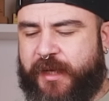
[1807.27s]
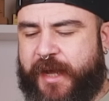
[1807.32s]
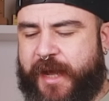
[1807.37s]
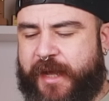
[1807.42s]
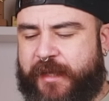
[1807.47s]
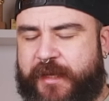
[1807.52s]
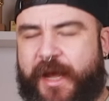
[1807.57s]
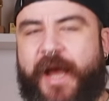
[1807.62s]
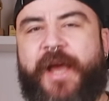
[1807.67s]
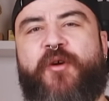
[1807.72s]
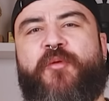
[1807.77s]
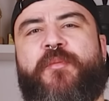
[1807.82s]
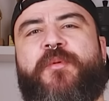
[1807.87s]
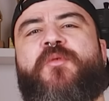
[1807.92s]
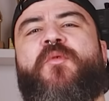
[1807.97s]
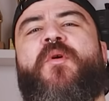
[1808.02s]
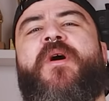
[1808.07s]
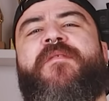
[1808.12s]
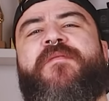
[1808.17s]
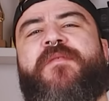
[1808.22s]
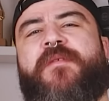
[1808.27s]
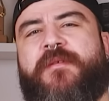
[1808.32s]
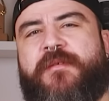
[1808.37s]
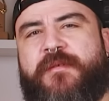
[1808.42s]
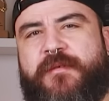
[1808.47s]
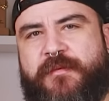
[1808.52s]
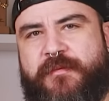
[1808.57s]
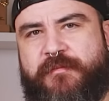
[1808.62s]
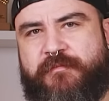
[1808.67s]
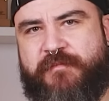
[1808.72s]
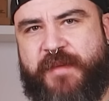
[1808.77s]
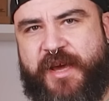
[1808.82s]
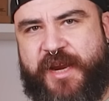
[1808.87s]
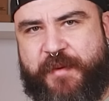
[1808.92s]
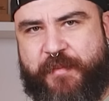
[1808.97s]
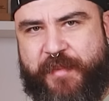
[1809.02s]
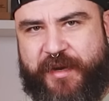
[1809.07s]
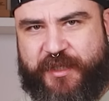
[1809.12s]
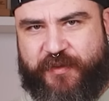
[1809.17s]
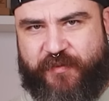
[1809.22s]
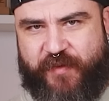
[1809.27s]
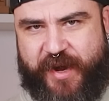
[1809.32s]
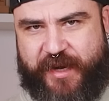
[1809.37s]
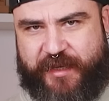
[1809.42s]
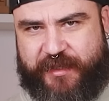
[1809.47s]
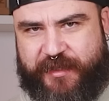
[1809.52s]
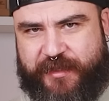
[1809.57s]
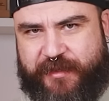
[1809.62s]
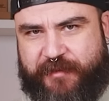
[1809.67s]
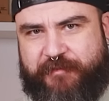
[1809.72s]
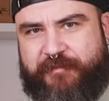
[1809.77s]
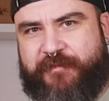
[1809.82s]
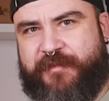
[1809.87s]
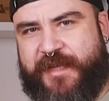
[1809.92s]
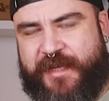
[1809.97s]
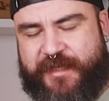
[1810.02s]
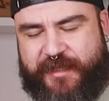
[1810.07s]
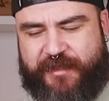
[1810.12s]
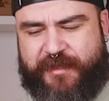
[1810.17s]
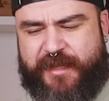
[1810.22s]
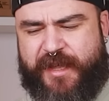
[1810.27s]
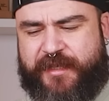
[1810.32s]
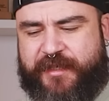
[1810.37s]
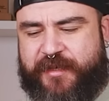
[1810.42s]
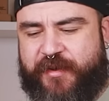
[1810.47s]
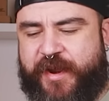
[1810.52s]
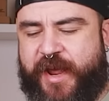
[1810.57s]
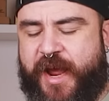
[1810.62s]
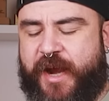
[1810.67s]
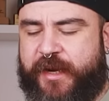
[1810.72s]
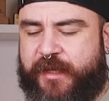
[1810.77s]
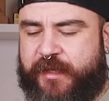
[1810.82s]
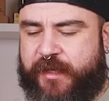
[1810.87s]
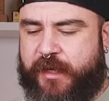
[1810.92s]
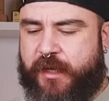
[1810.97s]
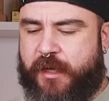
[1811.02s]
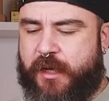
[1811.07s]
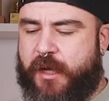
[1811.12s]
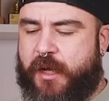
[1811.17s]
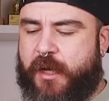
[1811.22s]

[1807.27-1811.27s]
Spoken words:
And I hope to have many best friends. That's a reality.